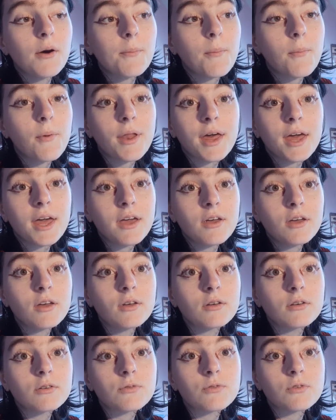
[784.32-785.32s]

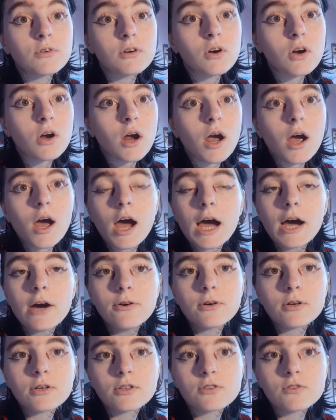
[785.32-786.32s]
play for
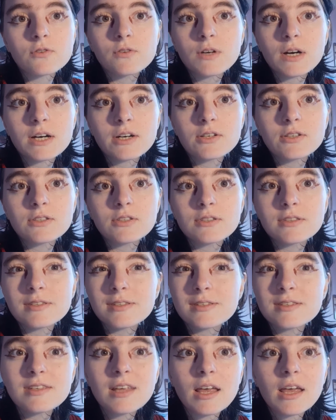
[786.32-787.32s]
hours without
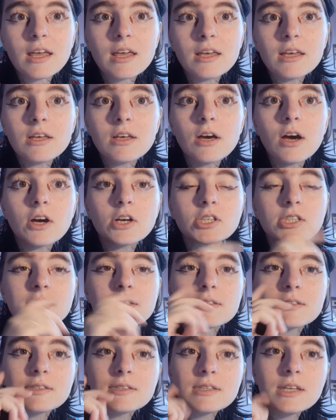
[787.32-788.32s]
saying a
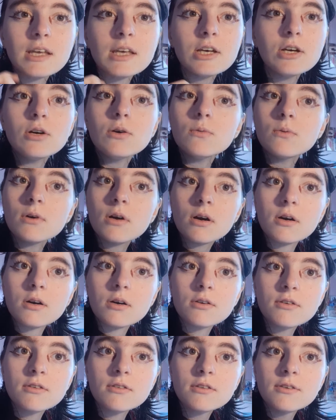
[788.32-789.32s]
single
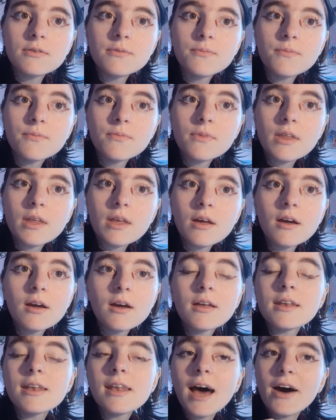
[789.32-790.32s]
word.
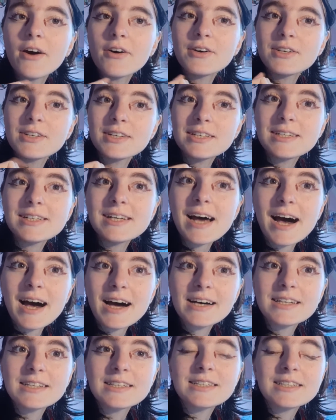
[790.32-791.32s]
Now that
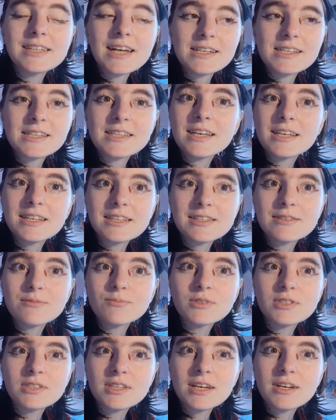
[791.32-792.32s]
takes some
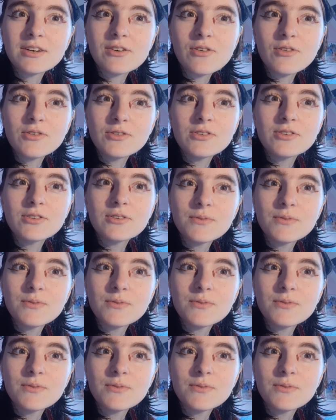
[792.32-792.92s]
skills,